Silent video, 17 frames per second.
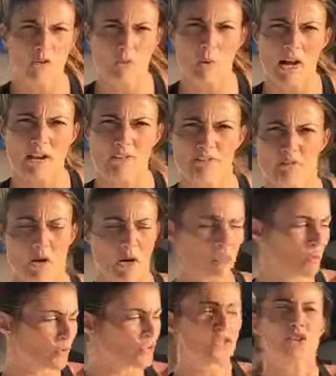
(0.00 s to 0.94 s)
away from you. I
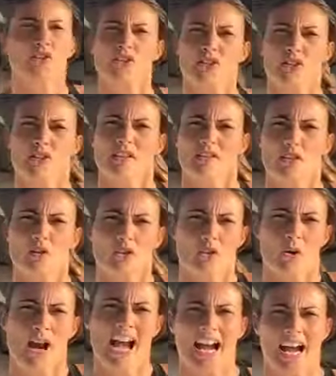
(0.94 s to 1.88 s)
want you to do this on
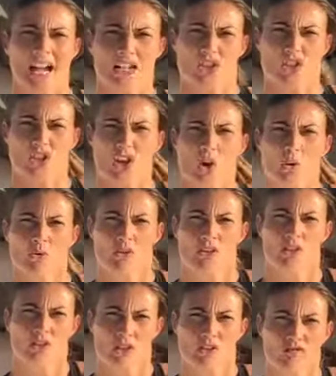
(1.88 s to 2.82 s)
your hands,
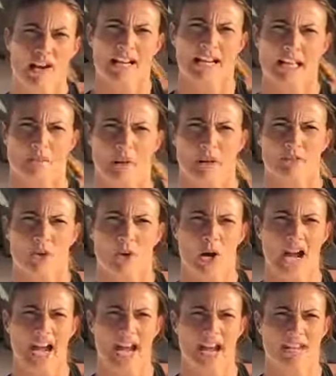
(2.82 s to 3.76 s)
shoulders directly above your
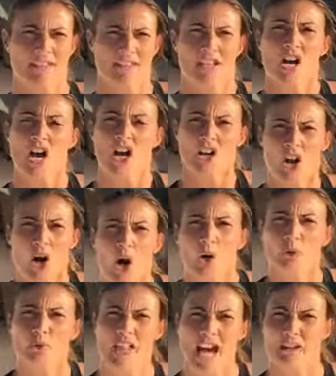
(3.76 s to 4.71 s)
hands, and
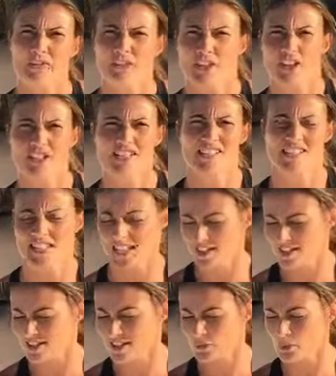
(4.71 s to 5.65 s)
hold that for 30
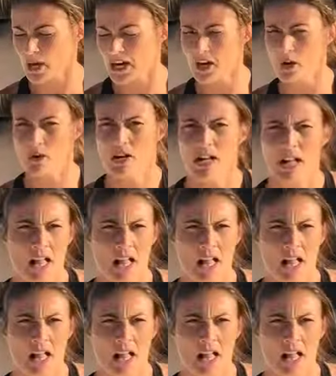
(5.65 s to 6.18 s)
seconds as well.